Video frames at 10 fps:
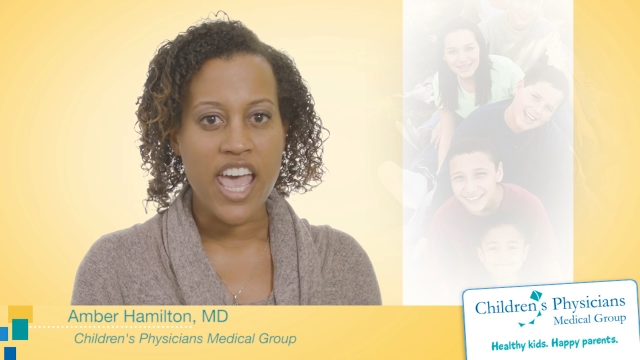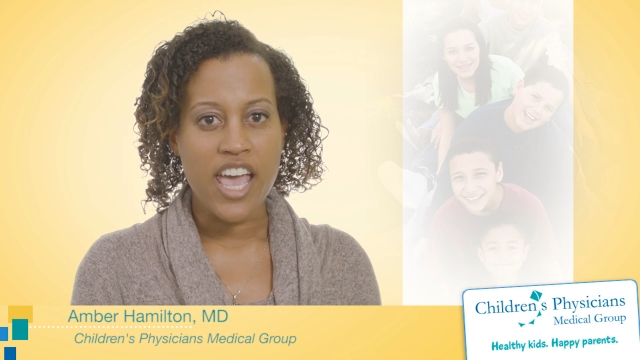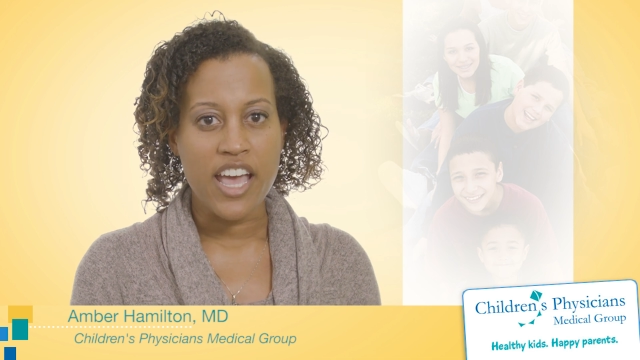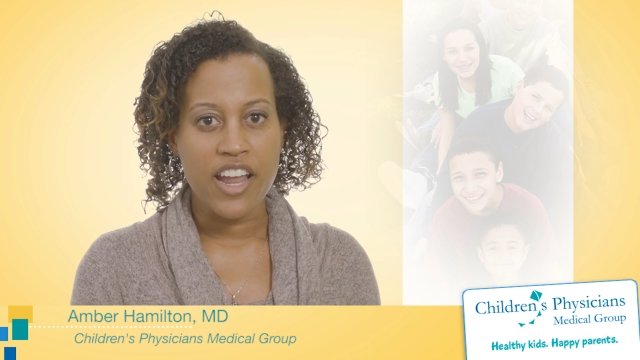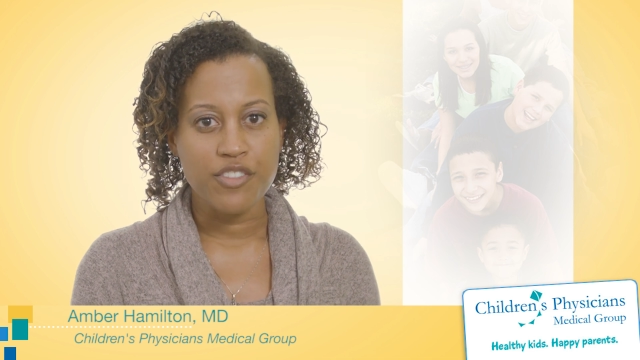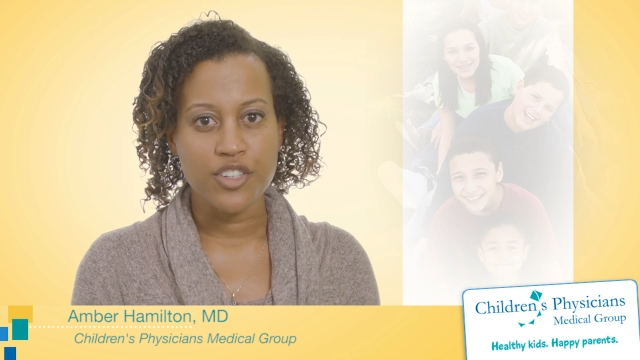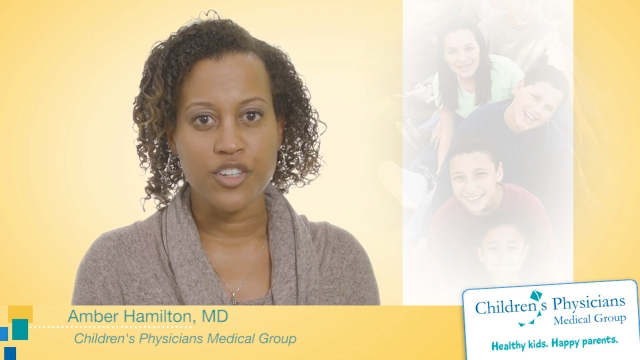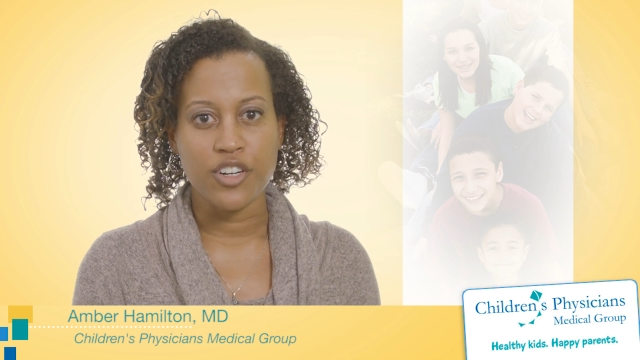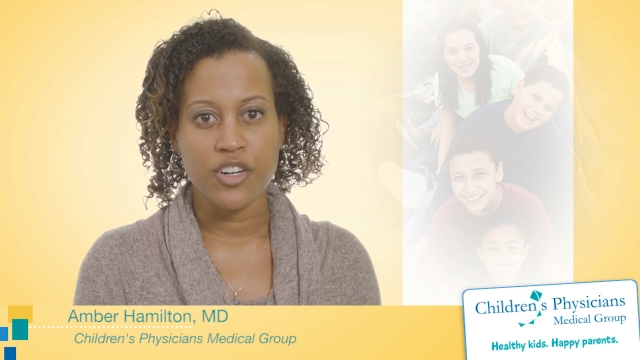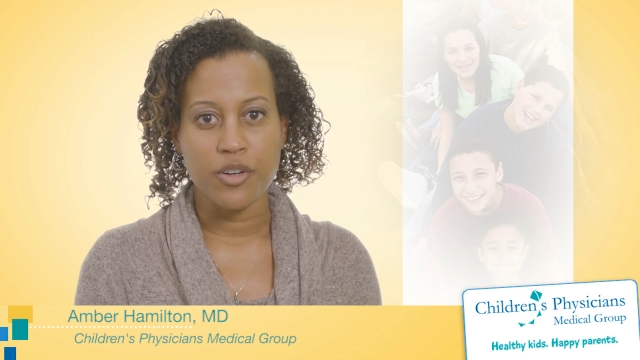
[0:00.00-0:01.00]
And
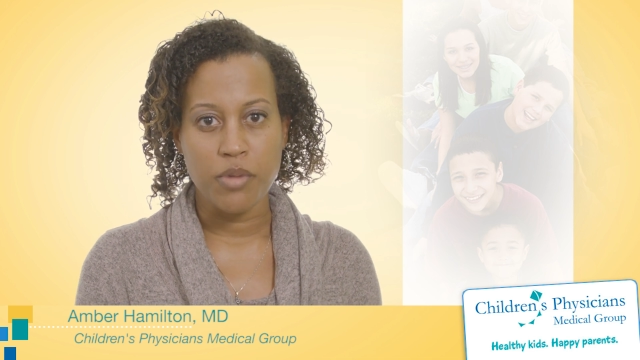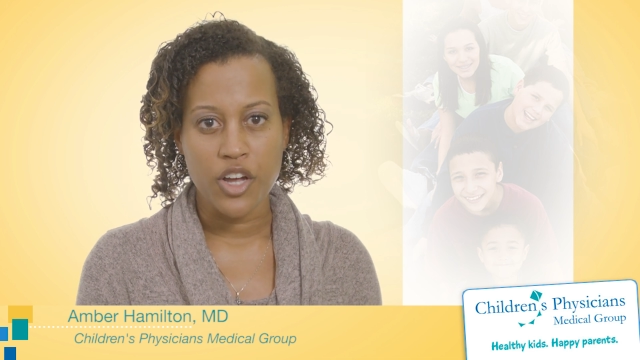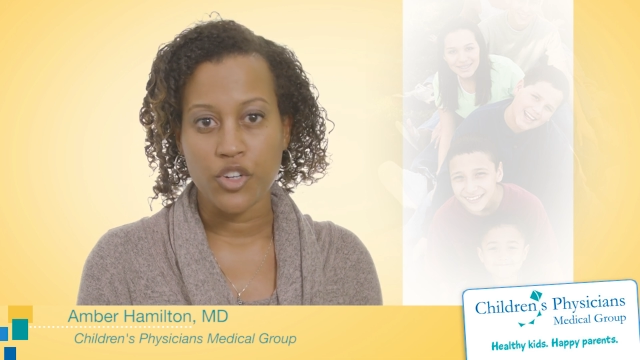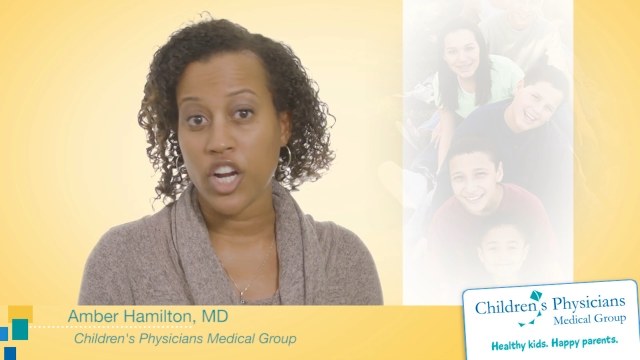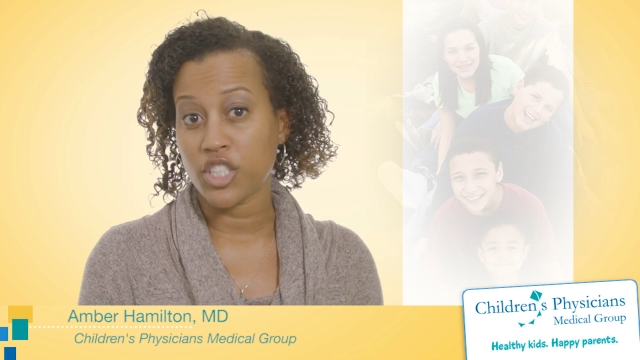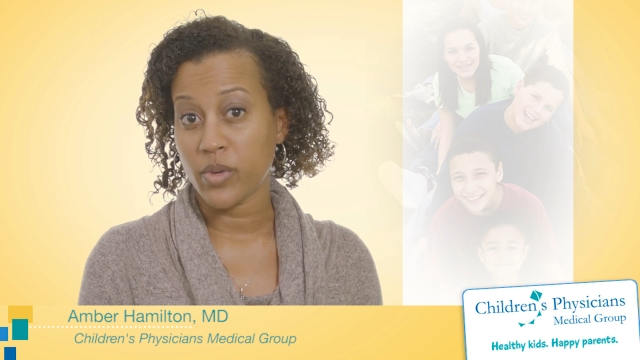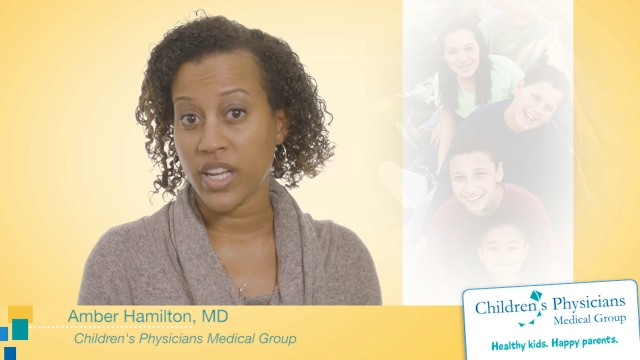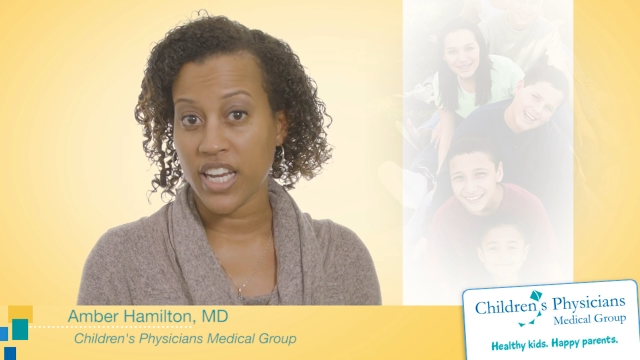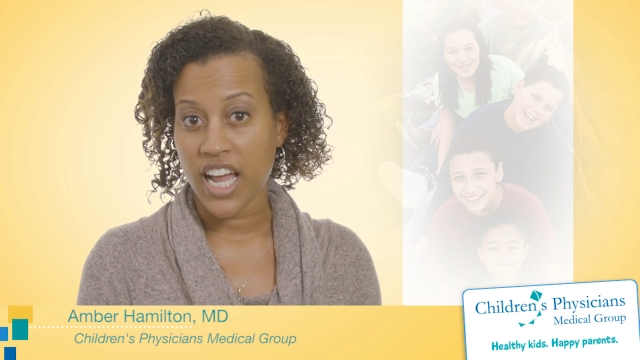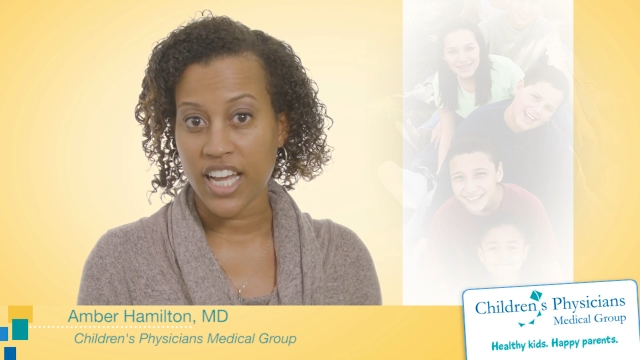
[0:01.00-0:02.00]
after, upon
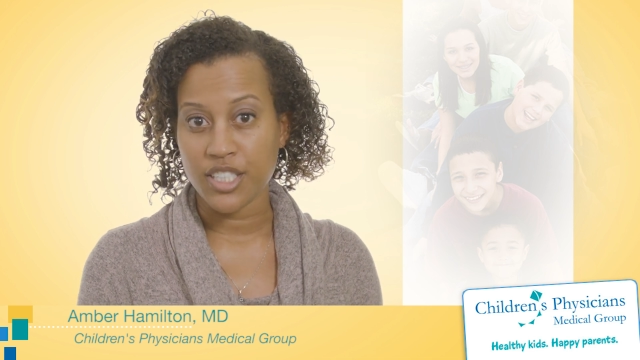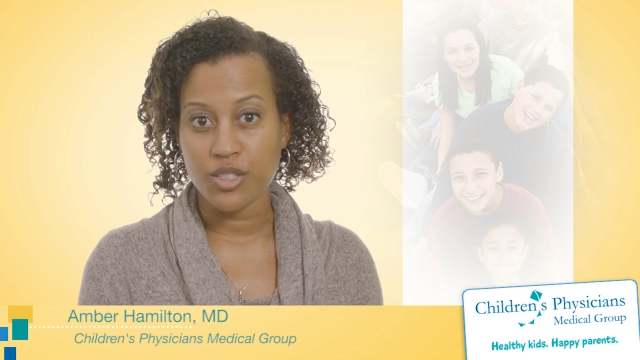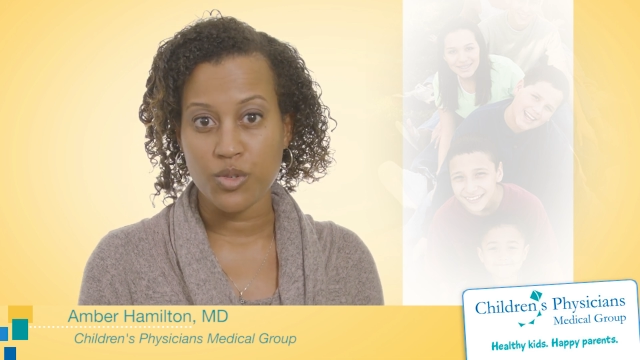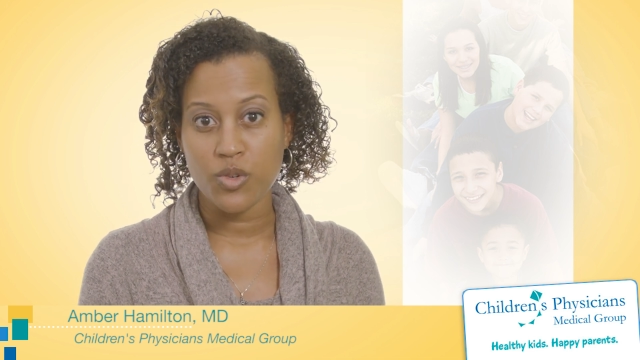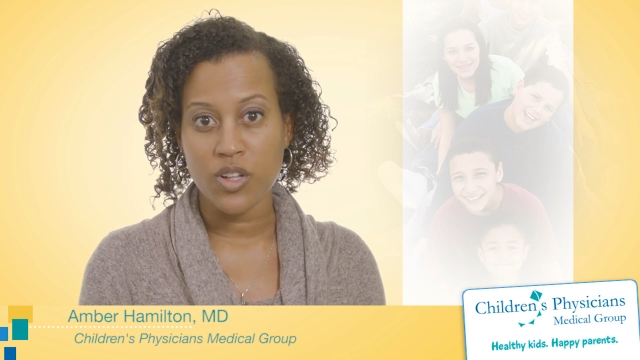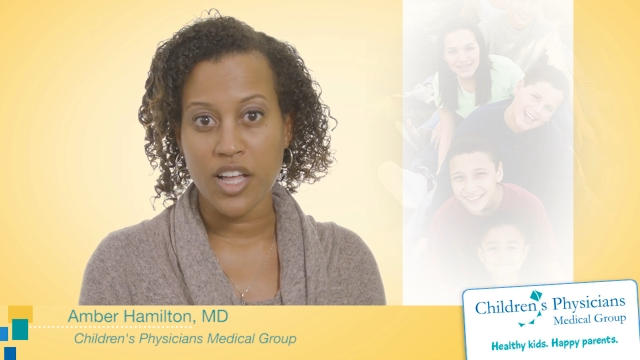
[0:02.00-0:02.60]
graduating high school,